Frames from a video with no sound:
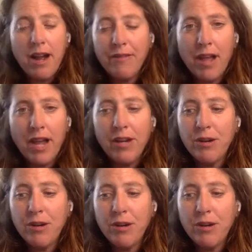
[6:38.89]
out of
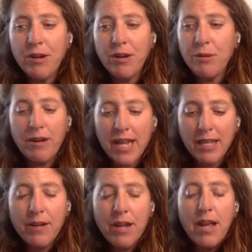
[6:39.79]
line, or when
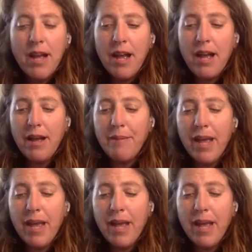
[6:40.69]
they're attacking you,